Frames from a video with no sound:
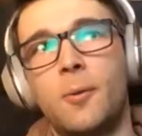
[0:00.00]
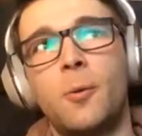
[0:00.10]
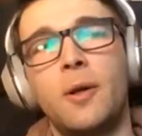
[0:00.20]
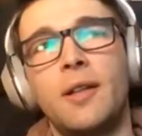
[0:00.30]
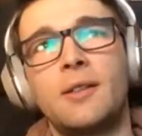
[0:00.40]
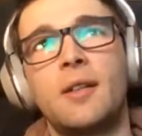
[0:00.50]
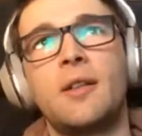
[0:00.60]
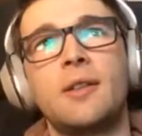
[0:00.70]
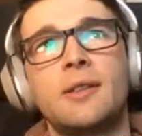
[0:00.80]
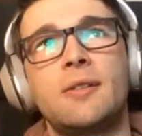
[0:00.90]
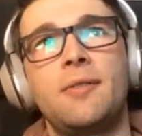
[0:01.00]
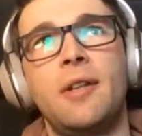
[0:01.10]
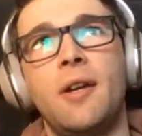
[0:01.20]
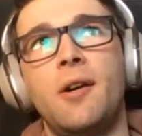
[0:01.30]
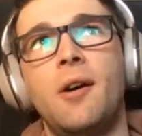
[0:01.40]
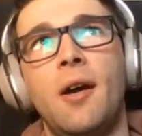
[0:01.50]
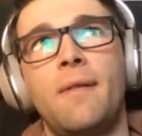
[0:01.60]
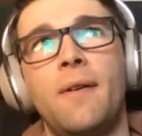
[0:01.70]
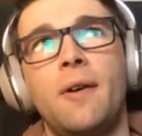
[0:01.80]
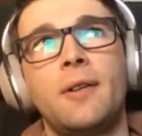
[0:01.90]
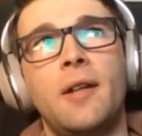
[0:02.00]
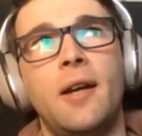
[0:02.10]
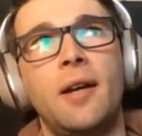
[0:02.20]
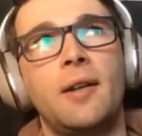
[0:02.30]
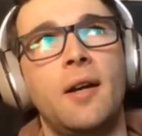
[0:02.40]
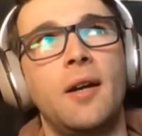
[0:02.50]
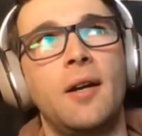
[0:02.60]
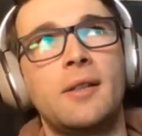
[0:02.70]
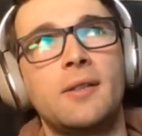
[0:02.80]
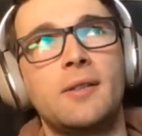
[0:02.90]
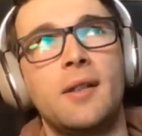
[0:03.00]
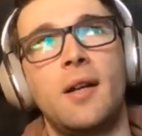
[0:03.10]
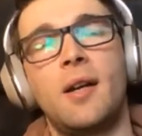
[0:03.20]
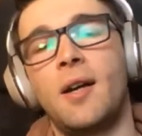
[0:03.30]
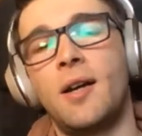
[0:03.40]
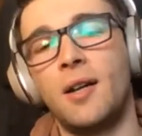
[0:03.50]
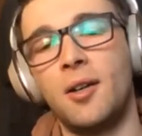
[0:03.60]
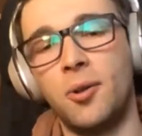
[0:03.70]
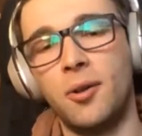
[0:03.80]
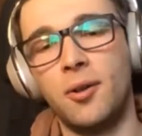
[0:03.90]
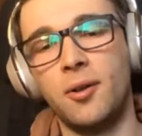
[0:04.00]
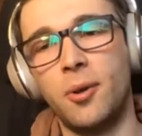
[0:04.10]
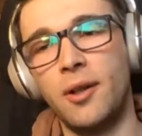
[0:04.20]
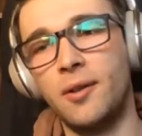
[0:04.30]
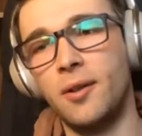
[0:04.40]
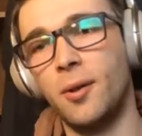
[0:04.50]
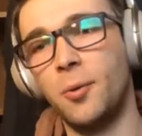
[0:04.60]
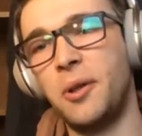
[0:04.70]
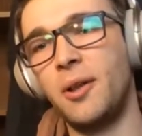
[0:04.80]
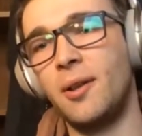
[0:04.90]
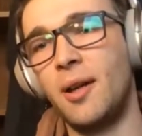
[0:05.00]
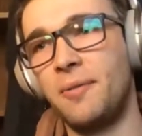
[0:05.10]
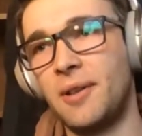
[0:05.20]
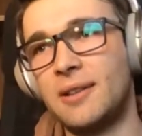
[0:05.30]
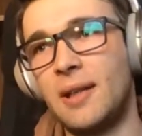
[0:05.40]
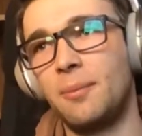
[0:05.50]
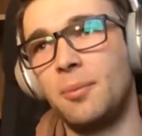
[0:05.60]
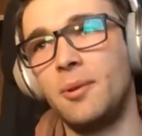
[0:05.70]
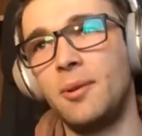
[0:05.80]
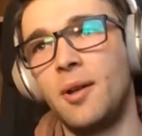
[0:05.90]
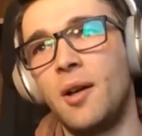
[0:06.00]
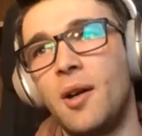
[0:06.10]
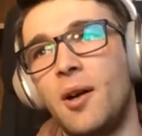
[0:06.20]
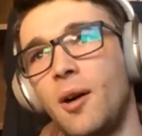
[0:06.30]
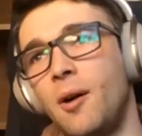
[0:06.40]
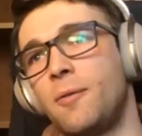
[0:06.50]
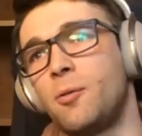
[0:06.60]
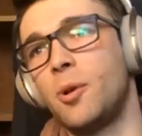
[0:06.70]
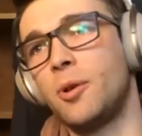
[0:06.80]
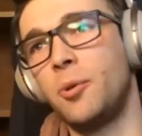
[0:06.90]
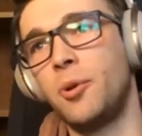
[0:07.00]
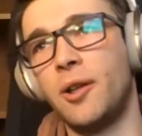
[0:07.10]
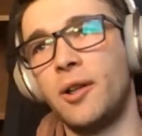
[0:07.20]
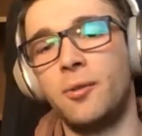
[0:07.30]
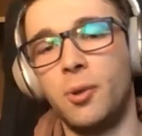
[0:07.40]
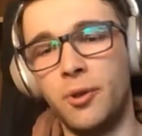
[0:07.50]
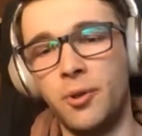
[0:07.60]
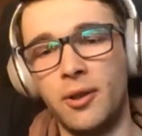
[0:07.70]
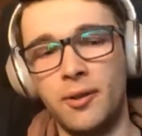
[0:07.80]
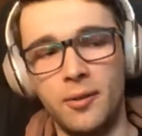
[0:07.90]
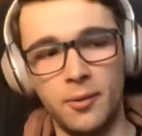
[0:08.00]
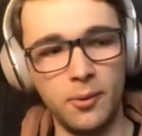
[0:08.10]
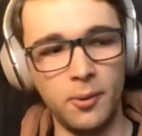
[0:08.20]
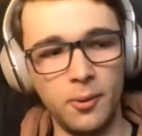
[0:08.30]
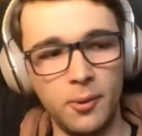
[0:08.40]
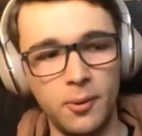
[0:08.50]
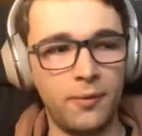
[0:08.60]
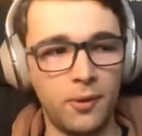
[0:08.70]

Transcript: when I saw this video, I thought like it's a great real life example of what you can do with your